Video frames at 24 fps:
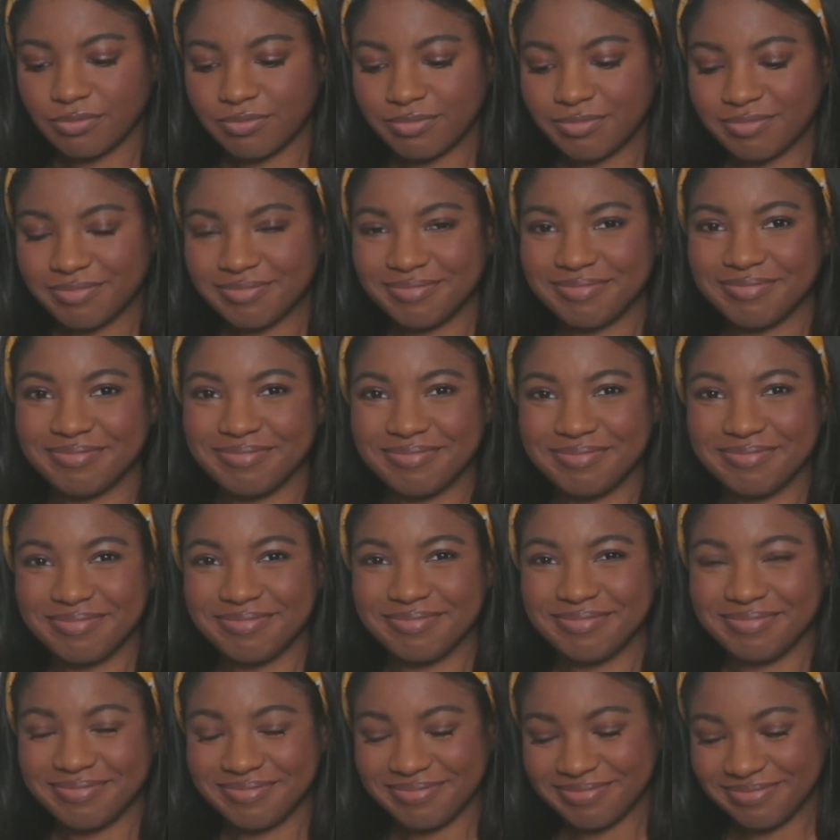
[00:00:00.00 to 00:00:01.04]
So,
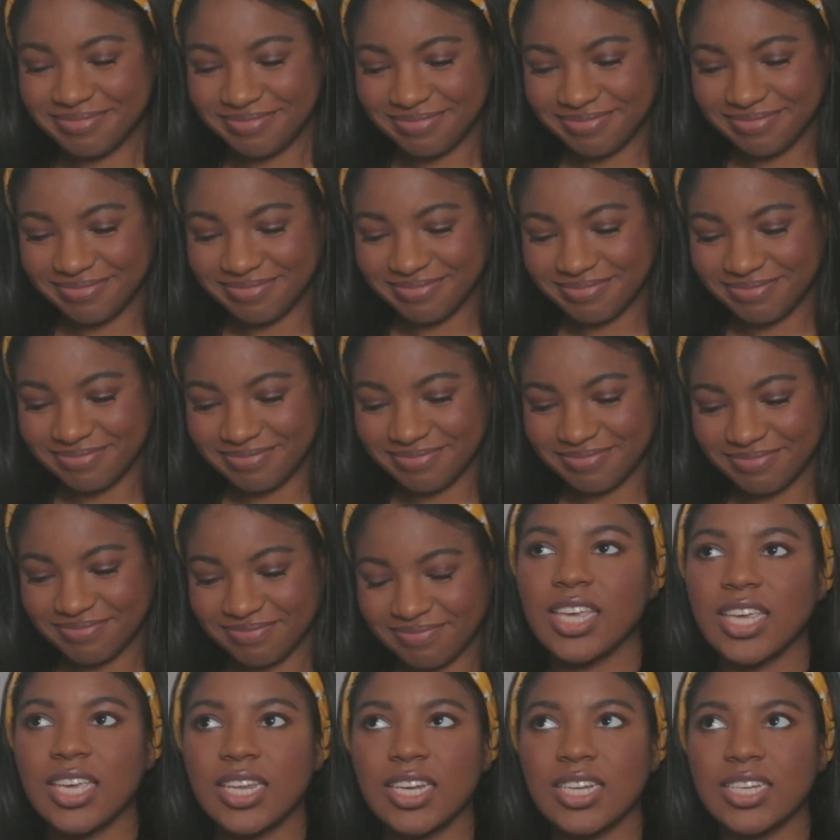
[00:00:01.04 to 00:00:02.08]

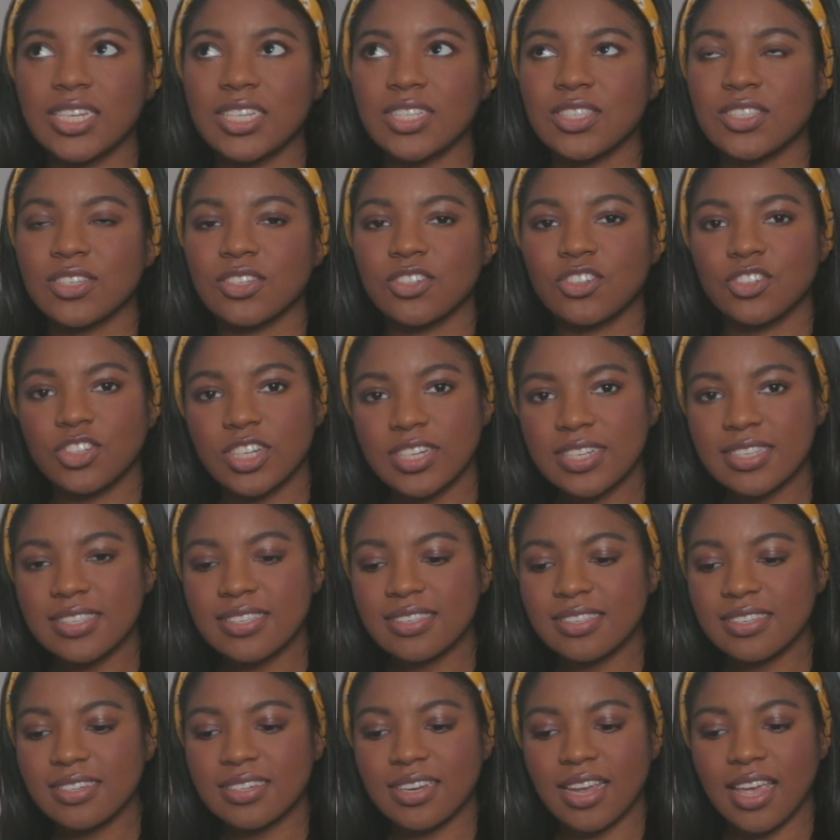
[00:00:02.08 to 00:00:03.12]
it is
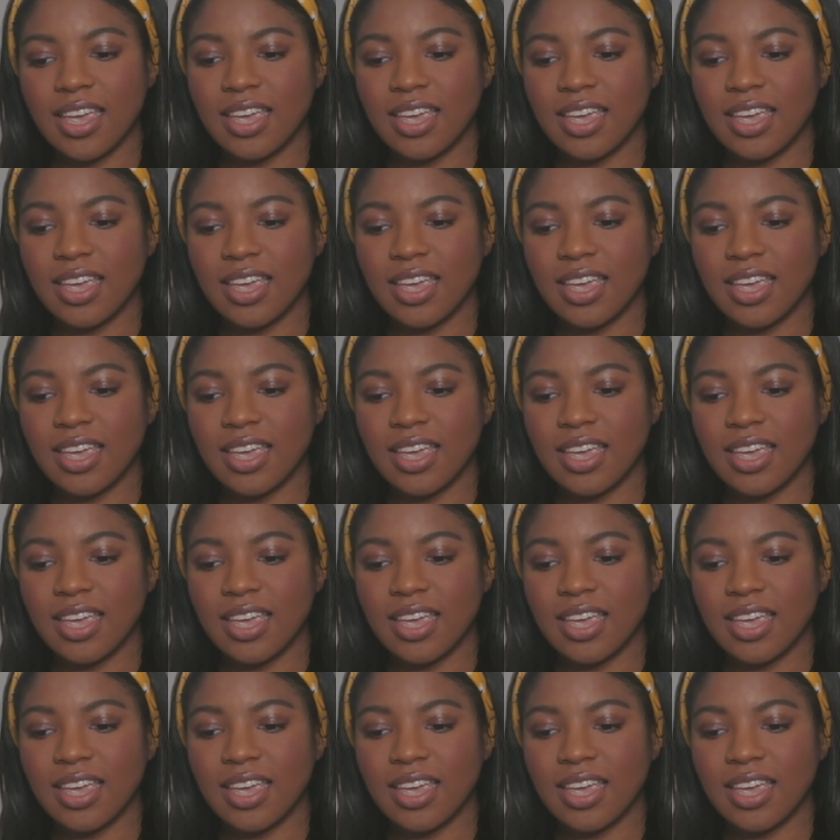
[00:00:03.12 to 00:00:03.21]
just